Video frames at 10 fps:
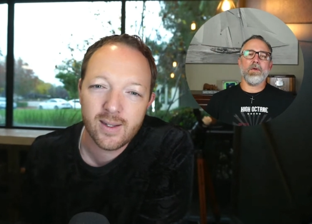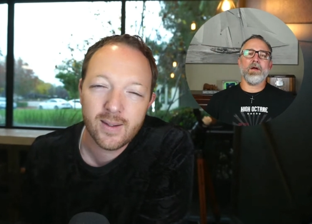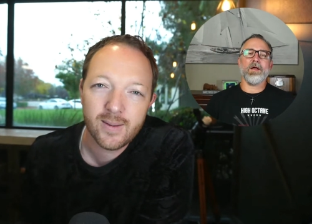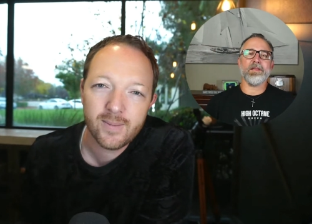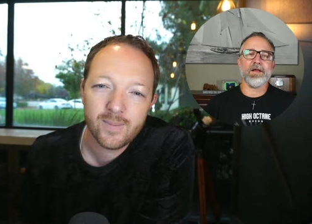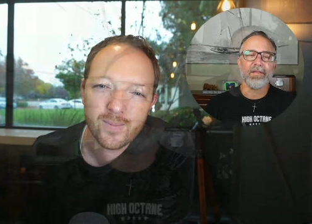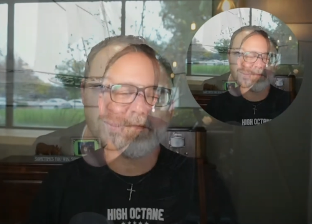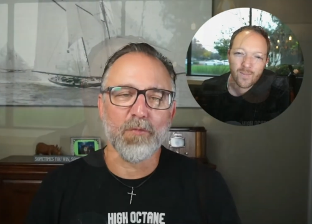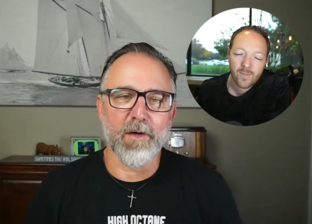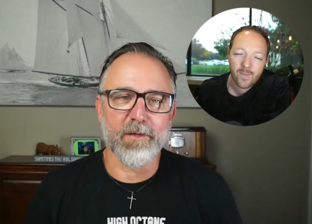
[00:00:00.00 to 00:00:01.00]
Speaker 1: I, I
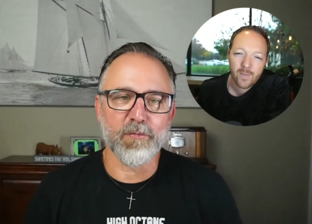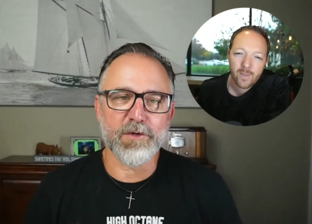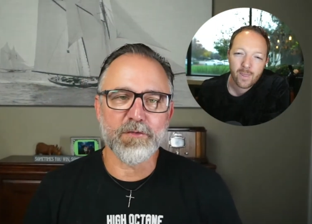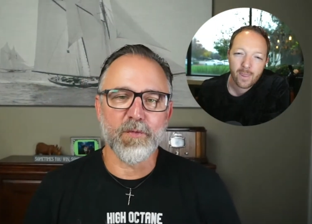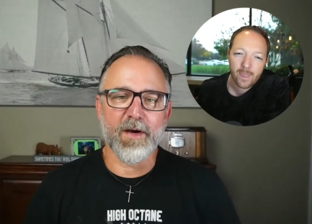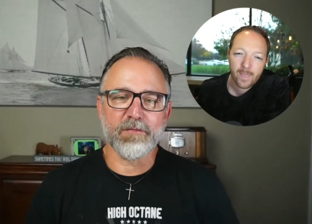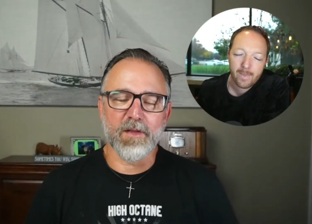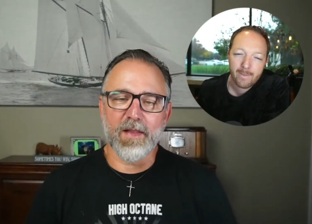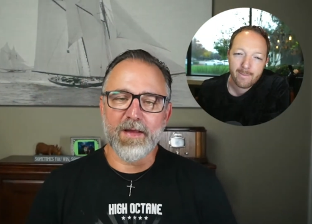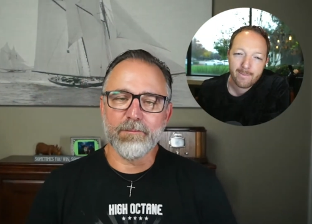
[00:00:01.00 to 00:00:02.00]
think one, just whenever
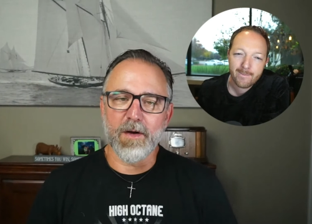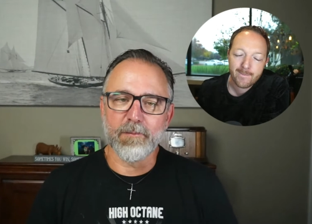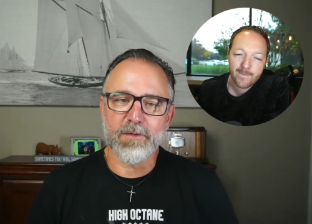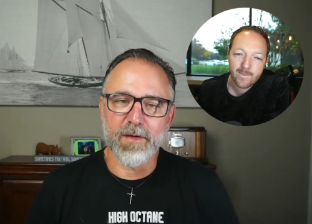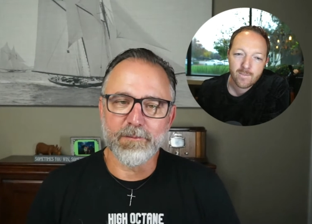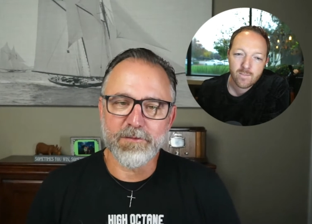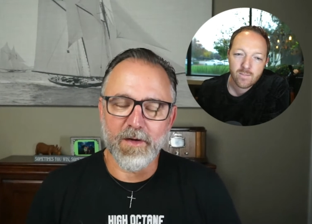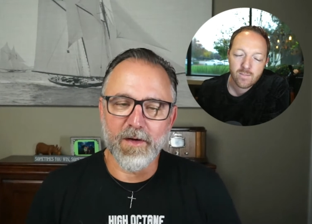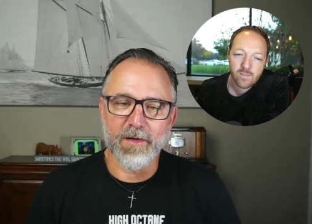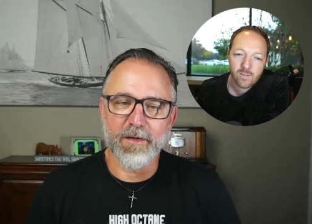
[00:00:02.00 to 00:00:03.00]
the light bulb
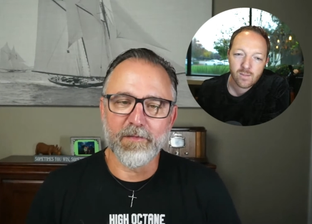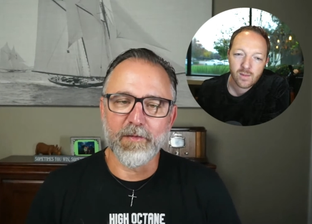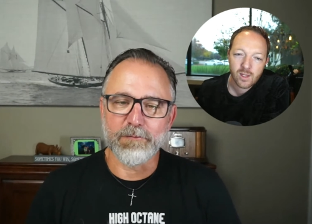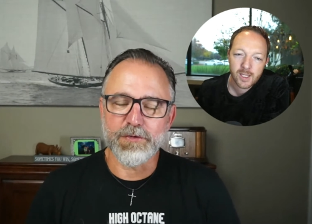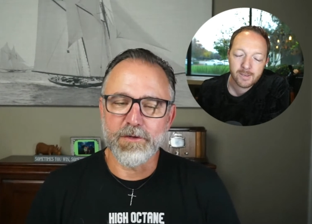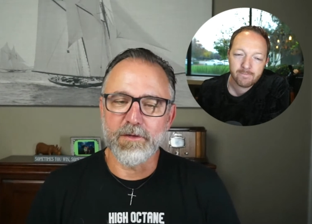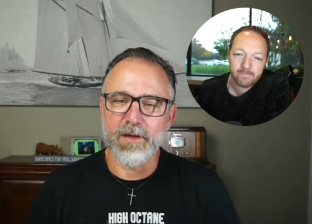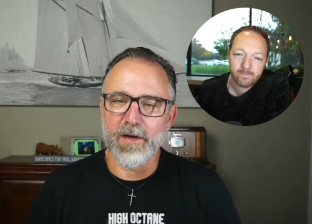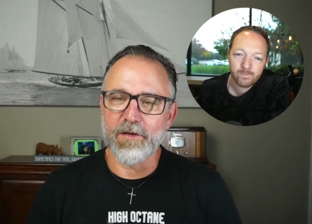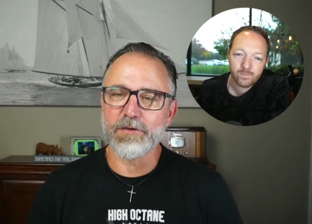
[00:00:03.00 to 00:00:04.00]
comes on, of them
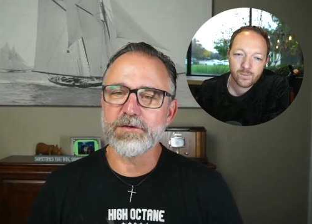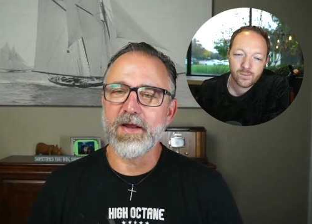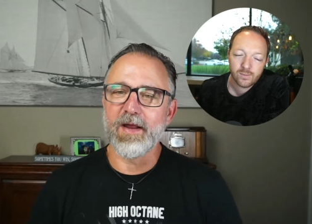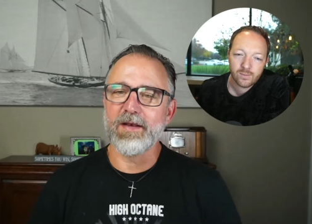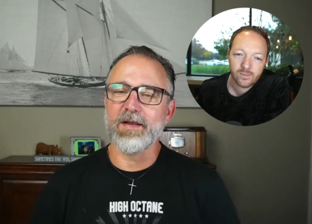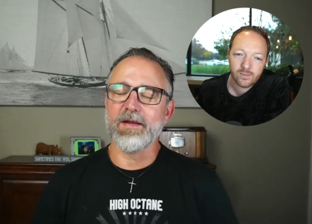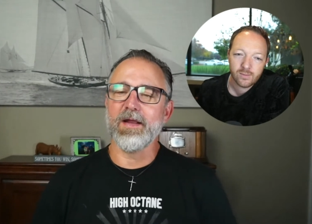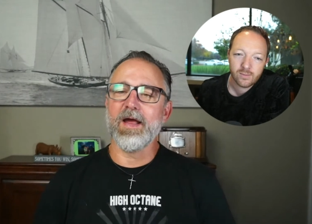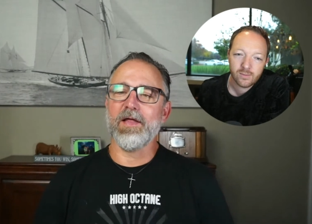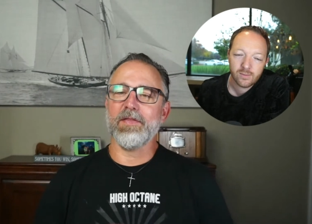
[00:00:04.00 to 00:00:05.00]
truly
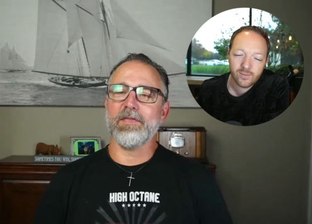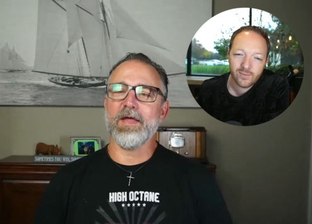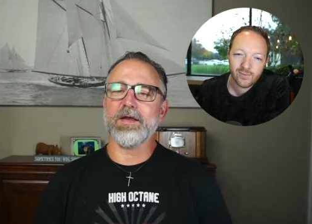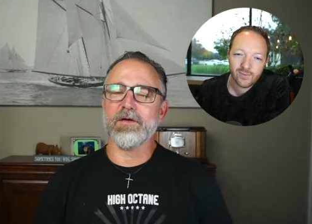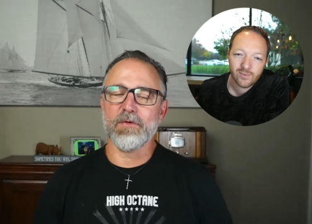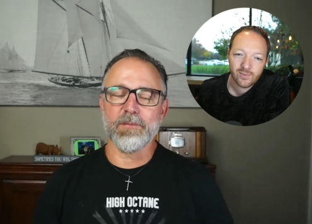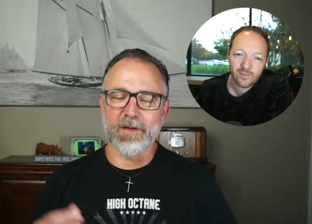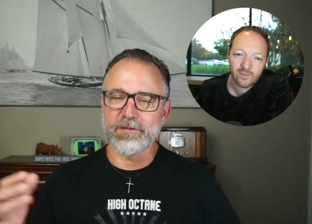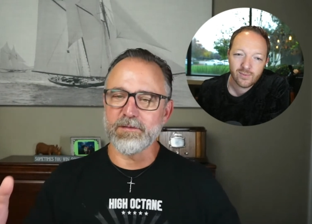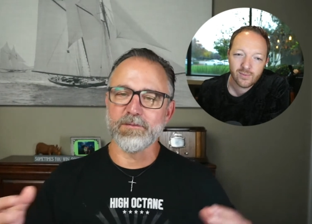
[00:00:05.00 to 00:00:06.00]
understanding how that they can
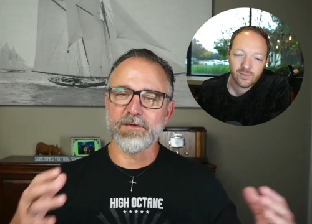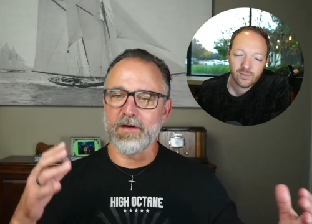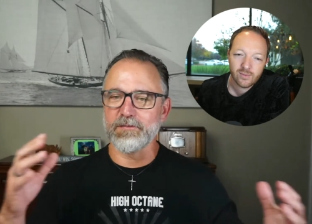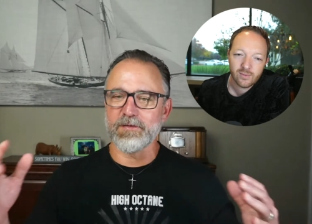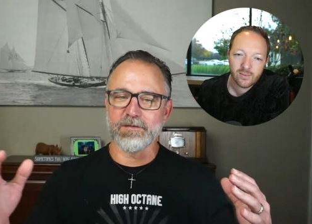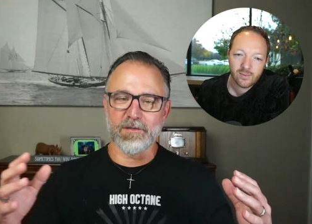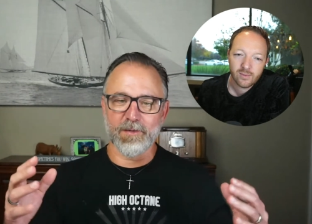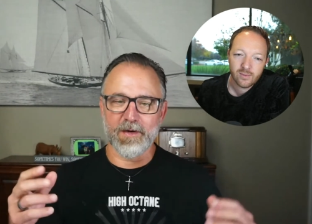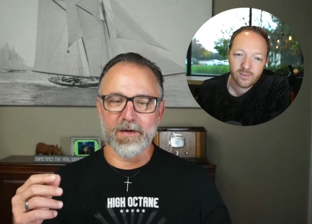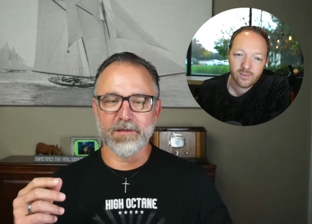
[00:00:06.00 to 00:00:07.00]
replace themselves in
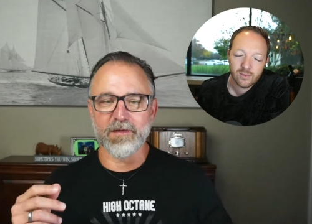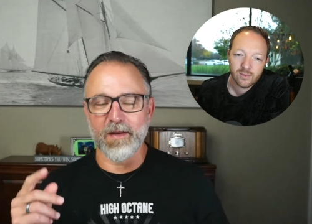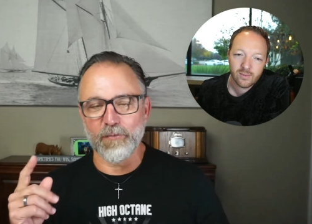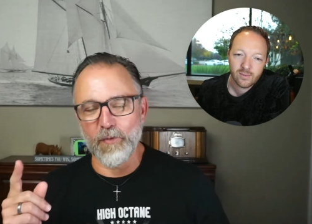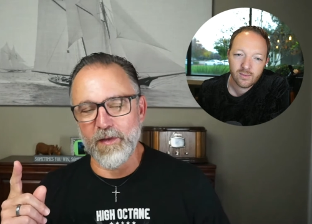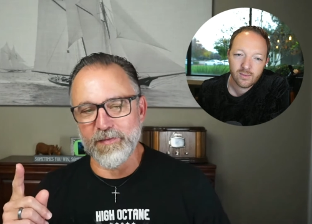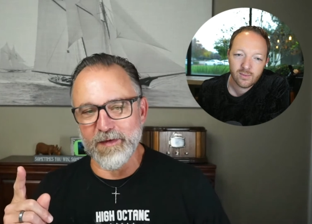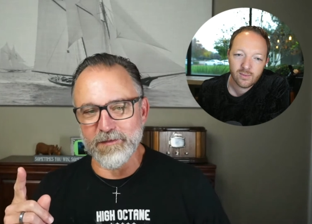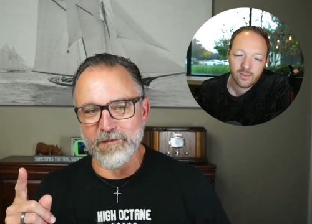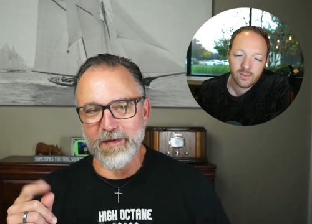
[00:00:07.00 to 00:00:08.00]
some areas. And one of the
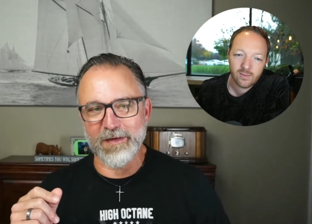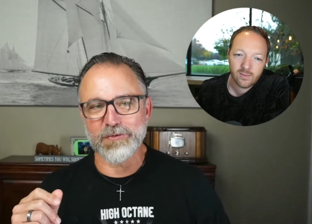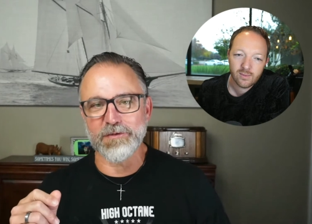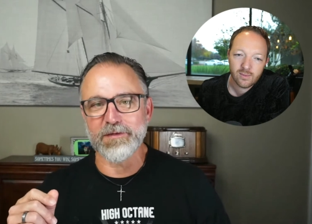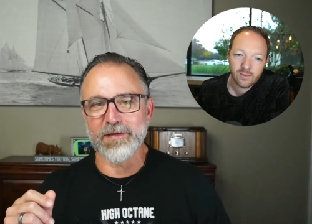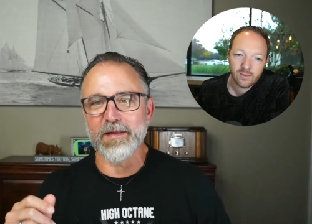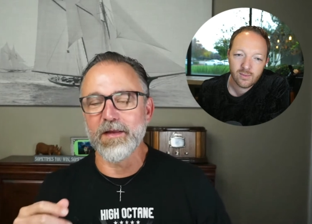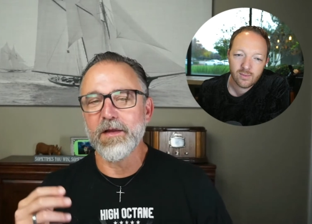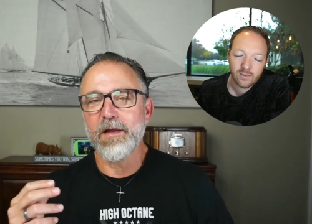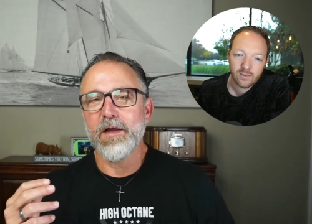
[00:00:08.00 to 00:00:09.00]
things that's interesting,
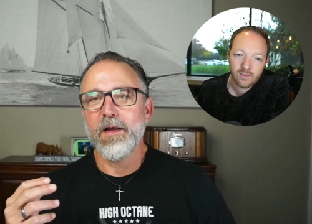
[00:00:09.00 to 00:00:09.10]
like